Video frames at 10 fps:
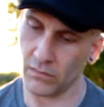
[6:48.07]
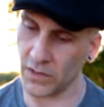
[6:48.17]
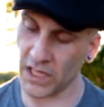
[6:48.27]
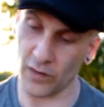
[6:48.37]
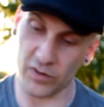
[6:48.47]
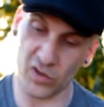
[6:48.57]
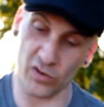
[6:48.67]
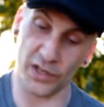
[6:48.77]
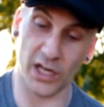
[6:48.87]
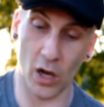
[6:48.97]
say it was
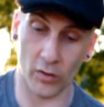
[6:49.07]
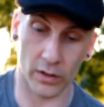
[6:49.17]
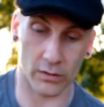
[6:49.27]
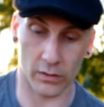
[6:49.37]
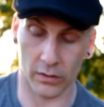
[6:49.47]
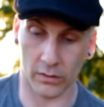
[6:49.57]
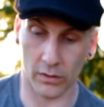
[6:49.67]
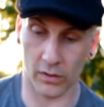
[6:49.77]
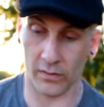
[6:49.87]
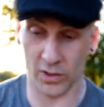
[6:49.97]
early Cohen or,
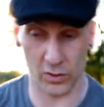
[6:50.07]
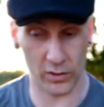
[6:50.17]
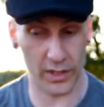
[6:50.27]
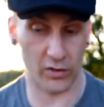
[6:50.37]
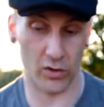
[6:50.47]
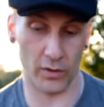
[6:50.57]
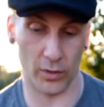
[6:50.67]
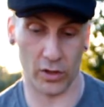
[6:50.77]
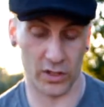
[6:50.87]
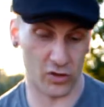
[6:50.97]
or it was early
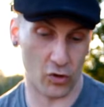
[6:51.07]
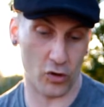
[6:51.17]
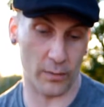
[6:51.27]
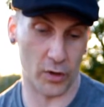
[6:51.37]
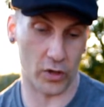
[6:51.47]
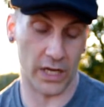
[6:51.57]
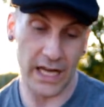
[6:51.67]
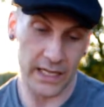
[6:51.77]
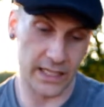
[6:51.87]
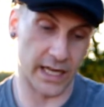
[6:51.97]
Cronenberg, because Cronenberg
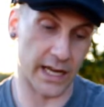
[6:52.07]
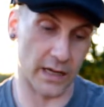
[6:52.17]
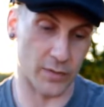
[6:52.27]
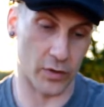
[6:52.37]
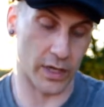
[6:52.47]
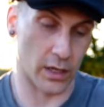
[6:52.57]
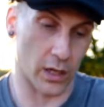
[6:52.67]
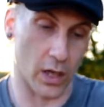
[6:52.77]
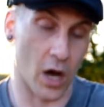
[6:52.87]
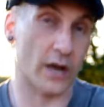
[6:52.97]
did end up doing a
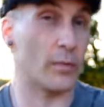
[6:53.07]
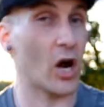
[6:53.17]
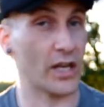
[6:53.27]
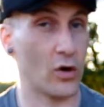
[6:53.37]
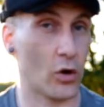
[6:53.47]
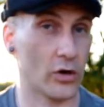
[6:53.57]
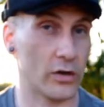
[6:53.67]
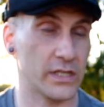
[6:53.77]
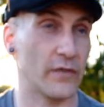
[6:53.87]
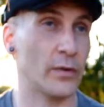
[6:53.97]
lot of body
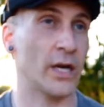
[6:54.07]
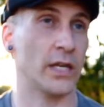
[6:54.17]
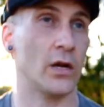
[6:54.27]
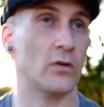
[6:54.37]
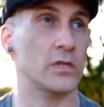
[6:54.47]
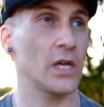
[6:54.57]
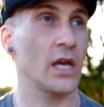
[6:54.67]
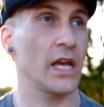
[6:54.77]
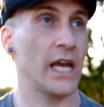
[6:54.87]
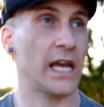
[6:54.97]
horror, as everybody knows.
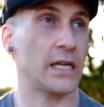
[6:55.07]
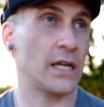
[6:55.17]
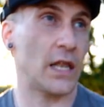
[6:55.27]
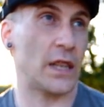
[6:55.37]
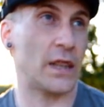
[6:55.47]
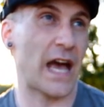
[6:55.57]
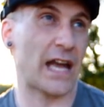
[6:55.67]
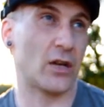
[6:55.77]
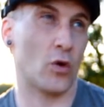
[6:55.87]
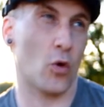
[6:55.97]
And
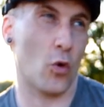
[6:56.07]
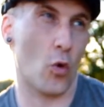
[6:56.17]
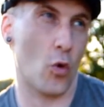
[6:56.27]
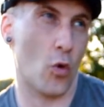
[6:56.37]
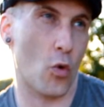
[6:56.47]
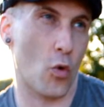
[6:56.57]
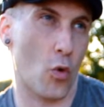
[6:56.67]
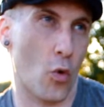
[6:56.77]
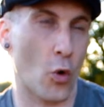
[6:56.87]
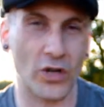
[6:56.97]
that
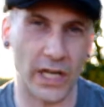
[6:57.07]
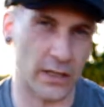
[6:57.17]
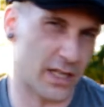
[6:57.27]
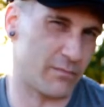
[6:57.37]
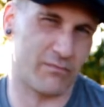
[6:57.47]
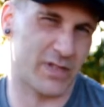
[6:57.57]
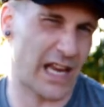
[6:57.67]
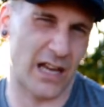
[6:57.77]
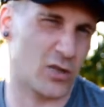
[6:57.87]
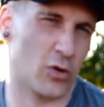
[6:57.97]
organ, the
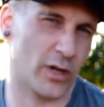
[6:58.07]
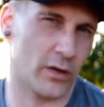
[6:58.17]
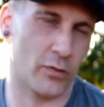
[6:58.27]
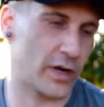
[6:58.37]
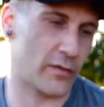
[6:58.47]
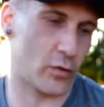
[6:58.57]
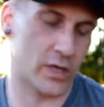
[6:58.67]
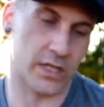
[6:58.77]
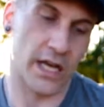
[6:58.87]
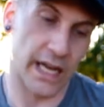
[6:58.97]
sex organ or whatever it
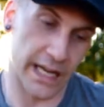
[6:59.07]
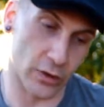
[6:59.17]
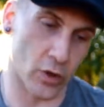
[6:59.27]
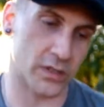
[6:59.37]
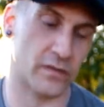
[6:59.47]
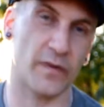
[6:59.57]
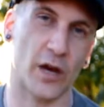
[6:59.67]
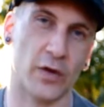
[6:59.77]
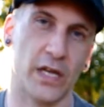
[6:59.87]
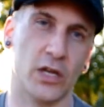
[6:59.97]
was, it looked
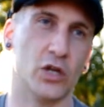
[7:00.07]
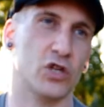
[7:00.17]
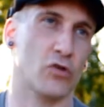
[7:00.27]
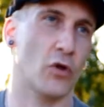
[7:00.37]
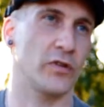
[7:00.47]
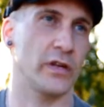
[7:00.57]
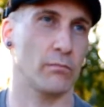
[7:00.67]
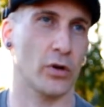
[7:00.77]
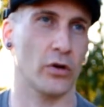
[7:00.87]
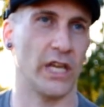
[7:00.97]
very
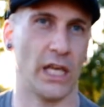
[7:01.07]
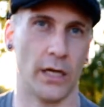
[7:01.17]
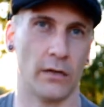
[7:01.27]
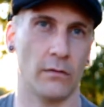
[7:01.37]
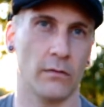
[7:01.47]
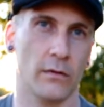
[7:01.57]
Cronenbergian.